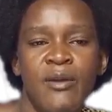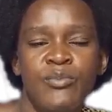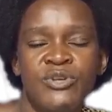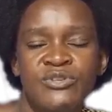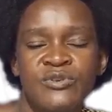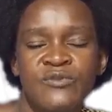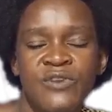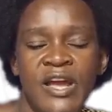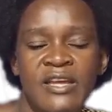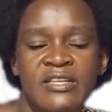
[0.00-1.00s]
piece
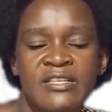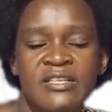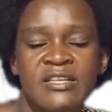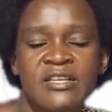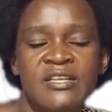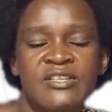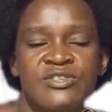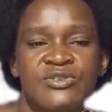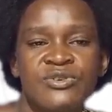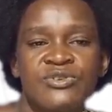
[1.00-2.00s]
of land.
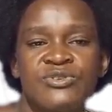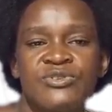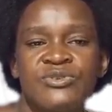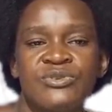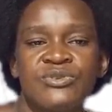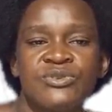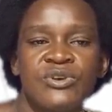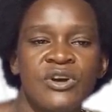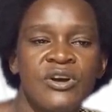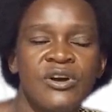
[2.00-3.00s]
So you do
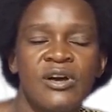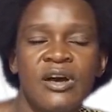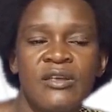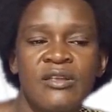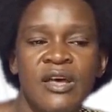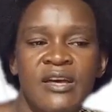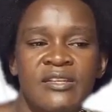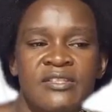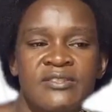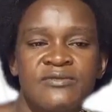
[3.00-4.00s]

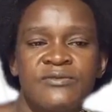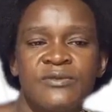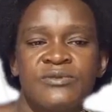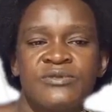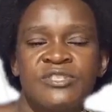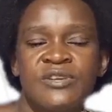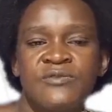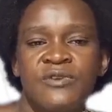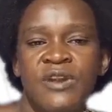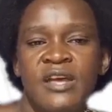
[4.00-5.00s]
that for
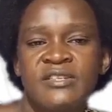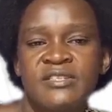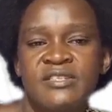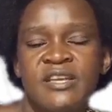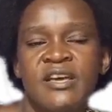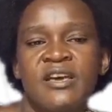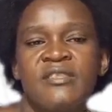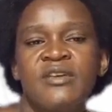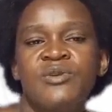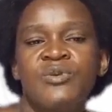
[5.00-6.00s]
several lands,
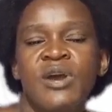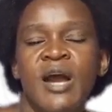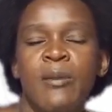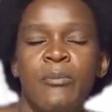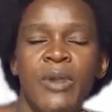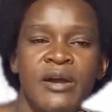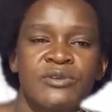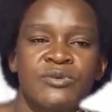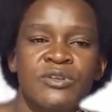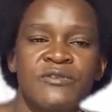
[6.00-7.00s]
then you come
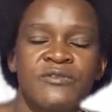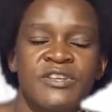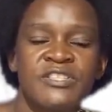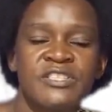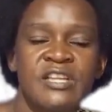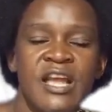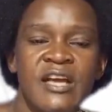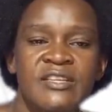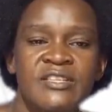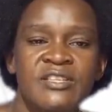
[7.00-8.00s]
back to the first
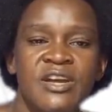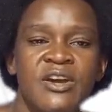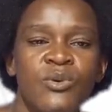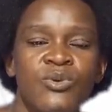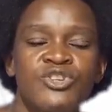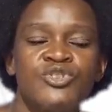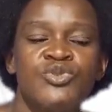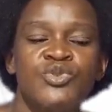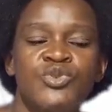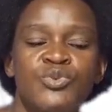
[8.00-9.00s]
land, which
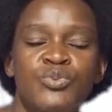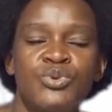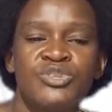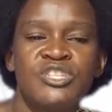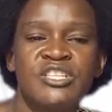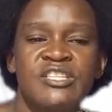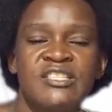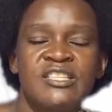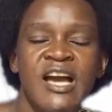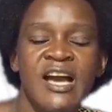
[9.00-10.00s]
you put
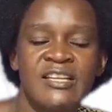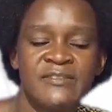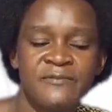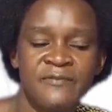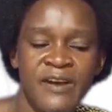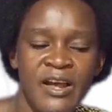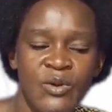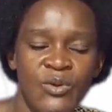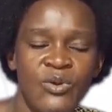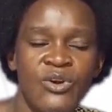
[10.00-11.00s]
it at
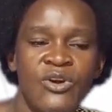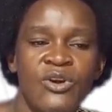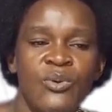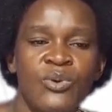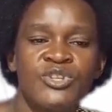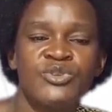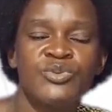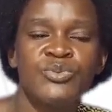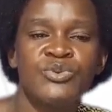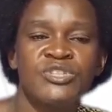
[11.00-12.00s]
fallow, which
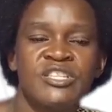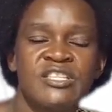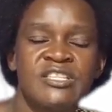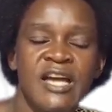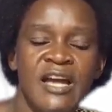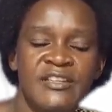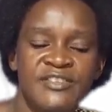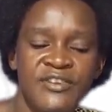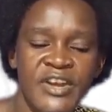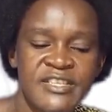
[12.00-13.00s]
you put it at
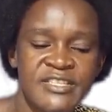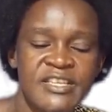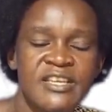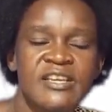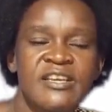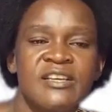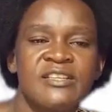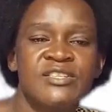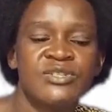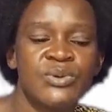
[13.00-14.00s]
rest.
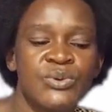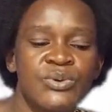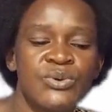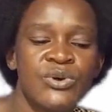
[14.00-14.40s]
So